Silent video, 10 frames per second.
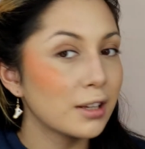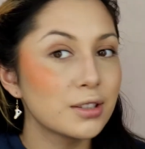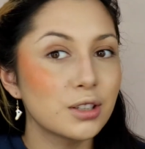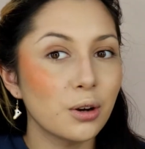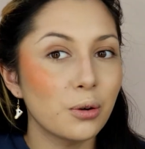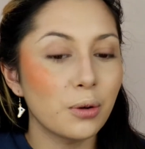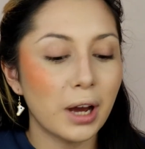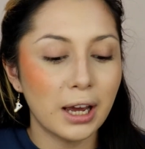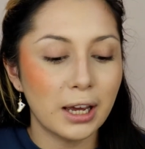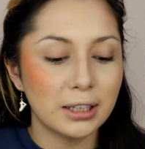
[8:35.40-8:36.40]
So
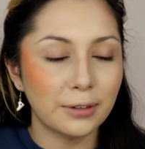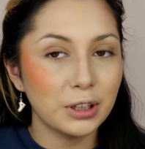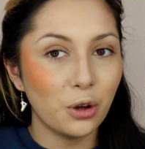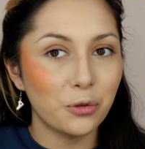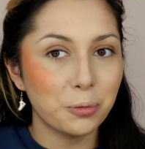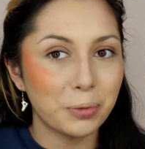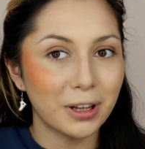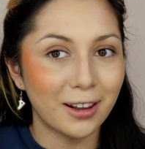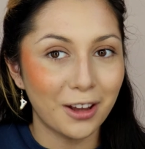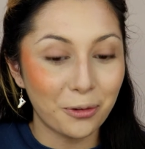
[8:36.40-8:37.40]
I definitely
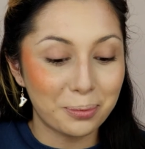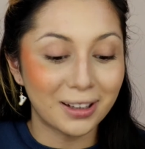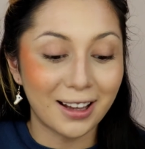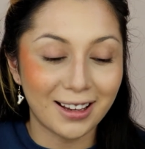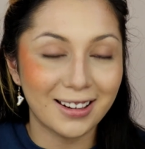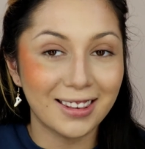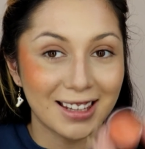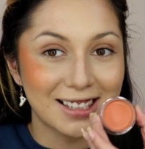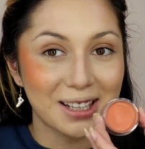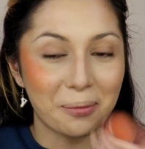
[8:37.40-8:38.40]
applied
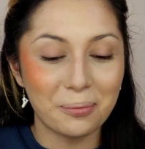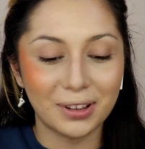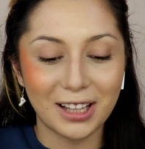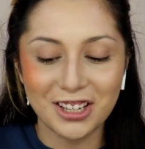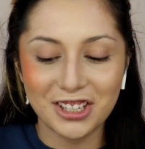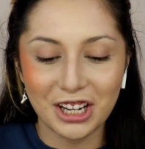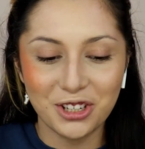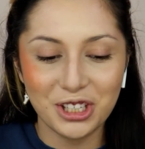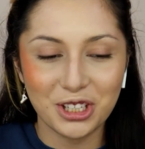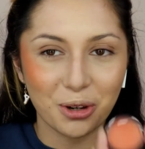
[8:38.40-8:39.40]
this blush. I
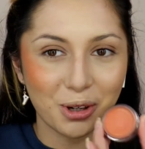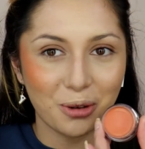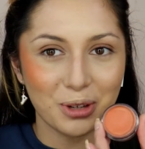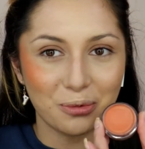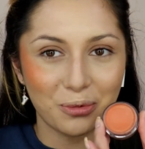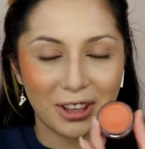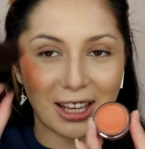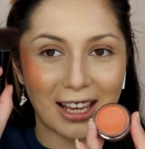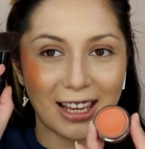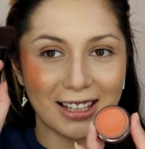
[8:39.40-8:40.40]
usually don't go in with
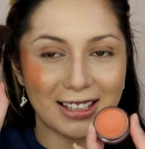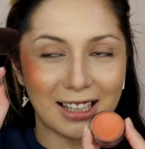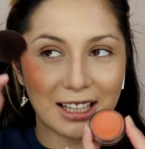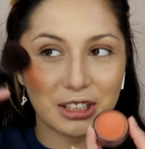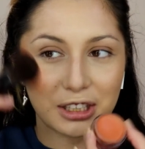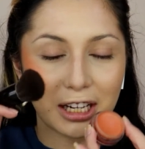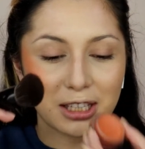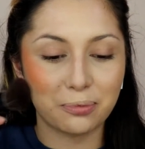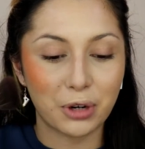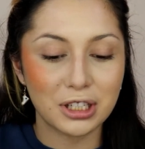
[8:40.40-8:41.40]
a like
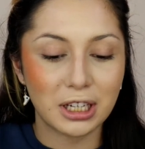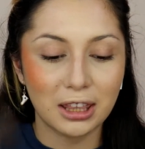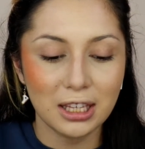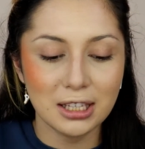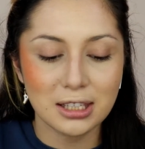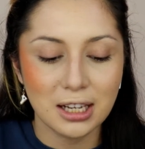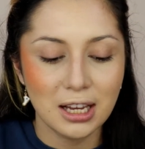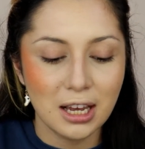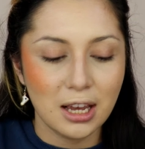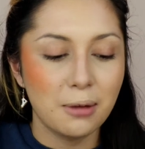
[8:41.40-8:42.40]
dense brush like this,
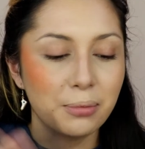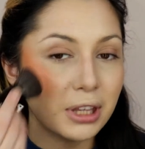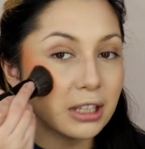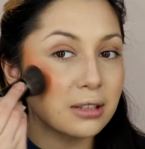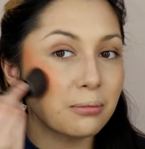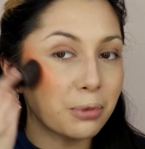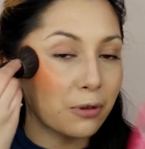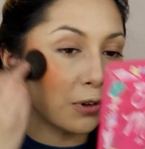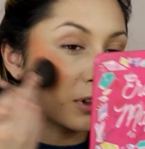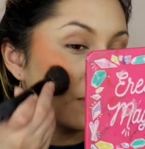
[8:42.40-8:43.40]
but that's
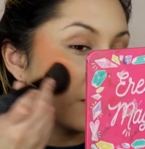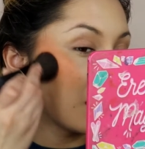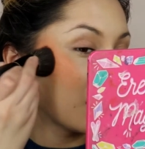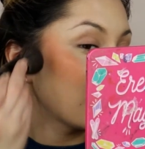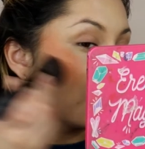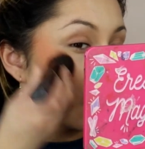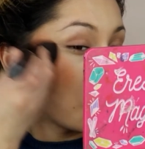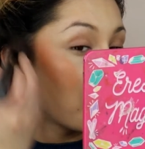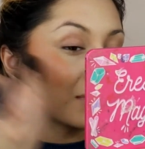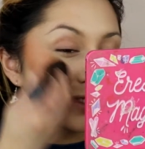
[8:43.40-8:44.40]
perfectly fine.
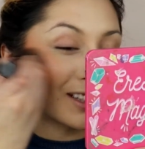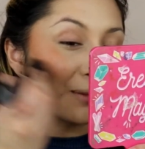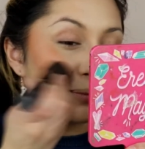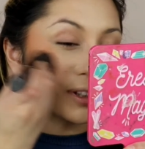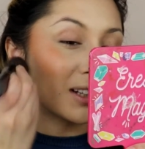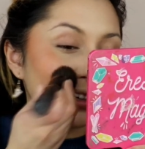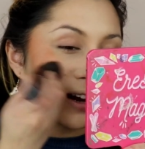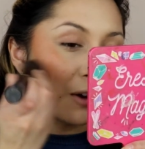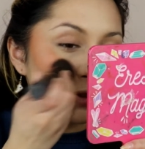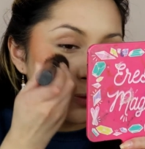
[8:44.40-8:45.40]
I'm just gonna blend it
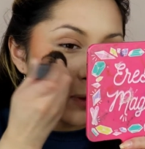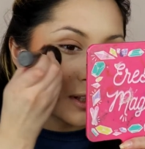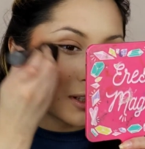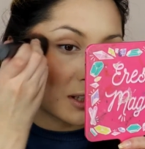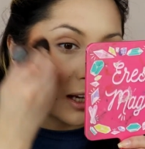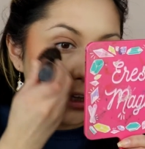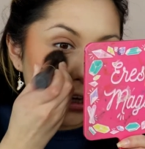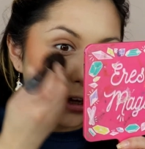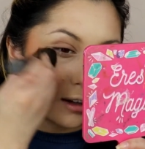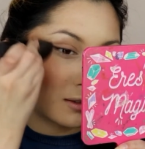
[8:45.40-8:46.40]
out as best as I
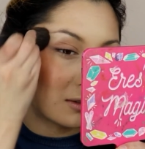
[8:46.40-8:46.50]
can.